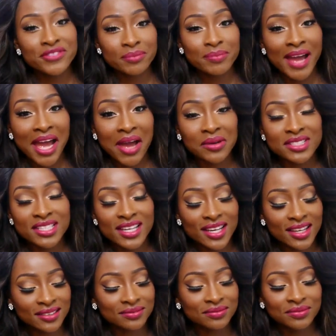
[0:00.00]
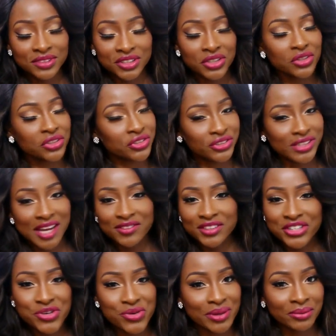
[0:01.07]
For powder, you
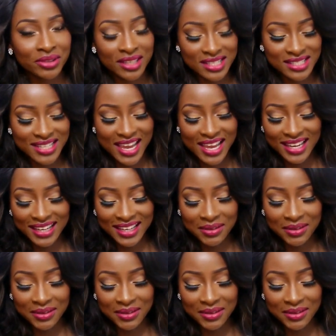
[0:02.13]
definitely know what I'm going to say.